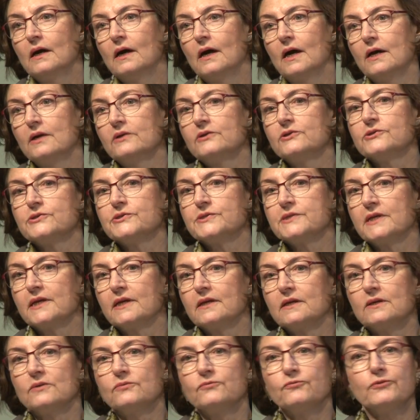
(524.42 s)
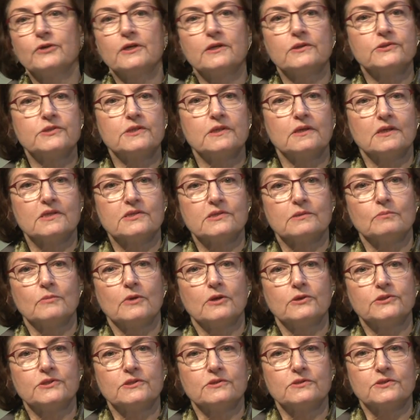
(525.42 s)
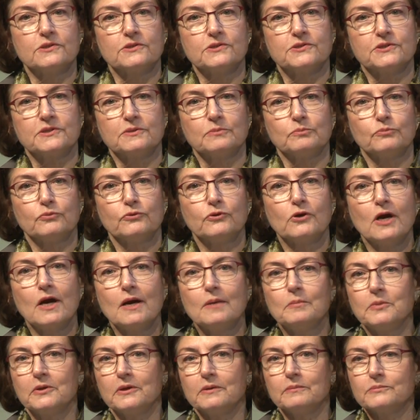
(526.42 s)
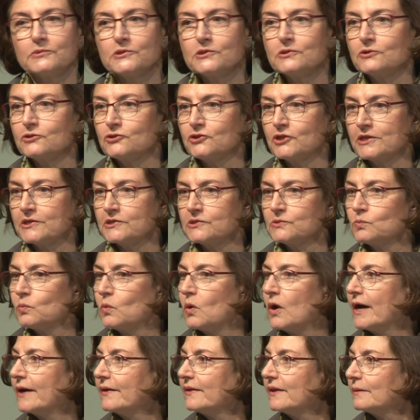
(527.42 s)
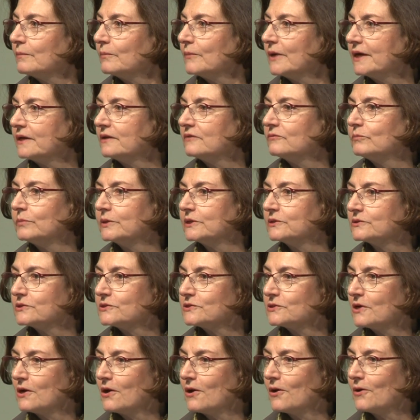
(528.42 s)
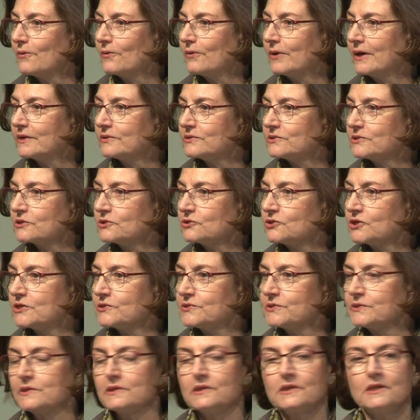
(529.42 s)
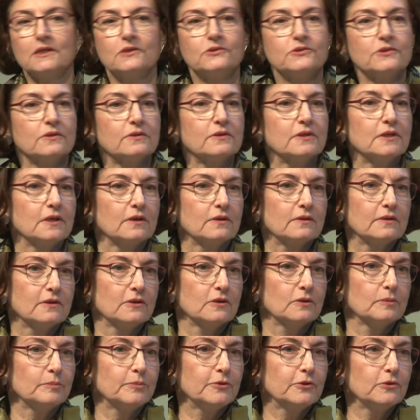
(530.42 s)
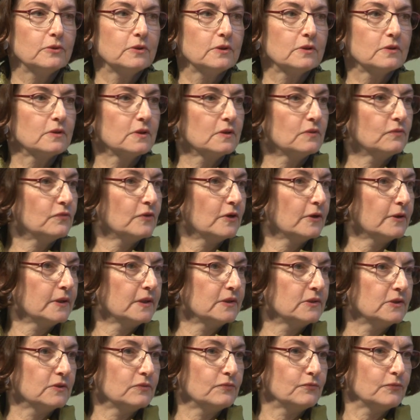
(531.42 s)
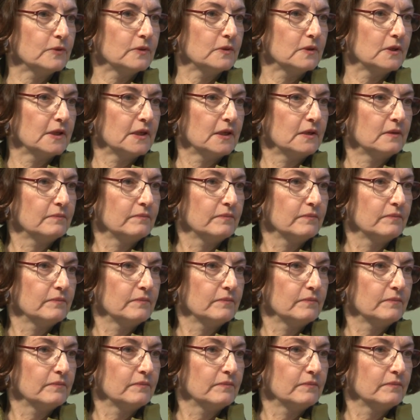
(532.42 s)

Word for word: Understanding frailty as a multi-system problem suggests why that might have been so and suggests the need to think therapeutically very differently.